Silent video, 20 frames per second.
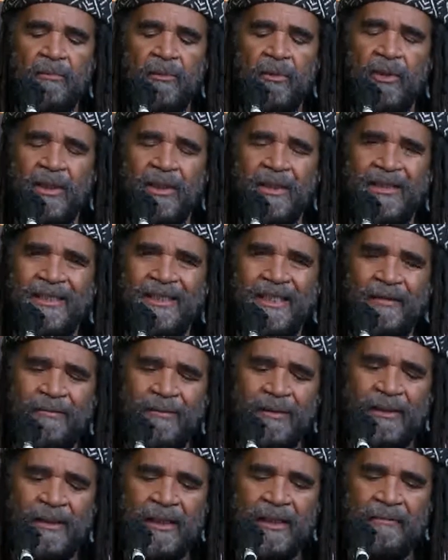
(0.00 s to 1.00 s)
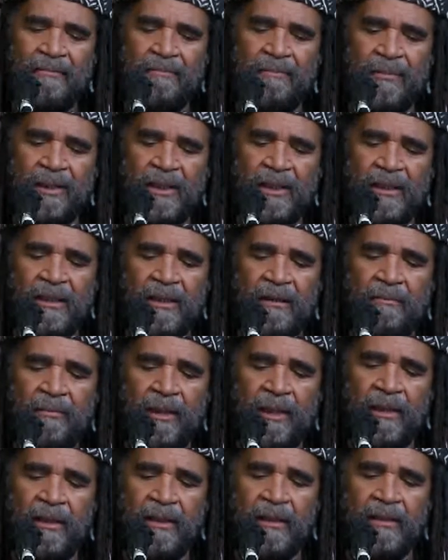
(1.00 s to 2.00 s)
more than 17 million
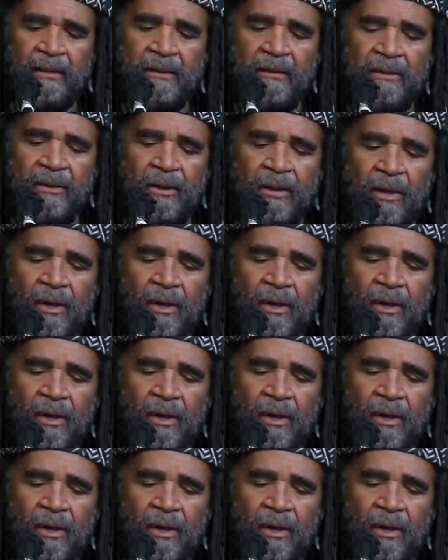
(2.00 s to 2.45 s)
Americans,